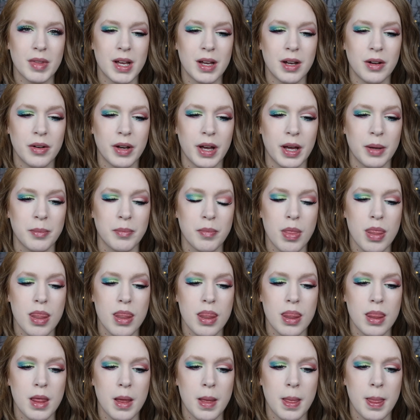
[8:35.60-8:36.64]
Okay.
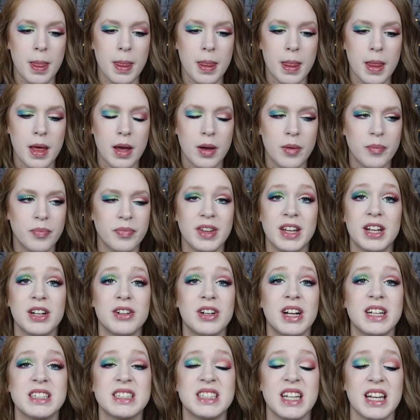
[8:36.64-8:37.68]
They do
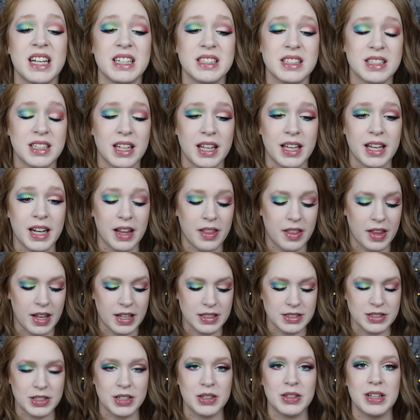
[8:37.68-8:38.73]
not taste like anything,
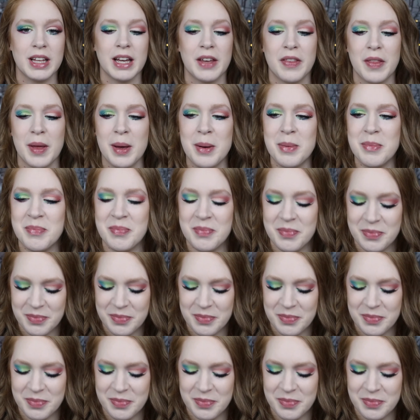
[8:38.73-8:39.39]
so I don't like them.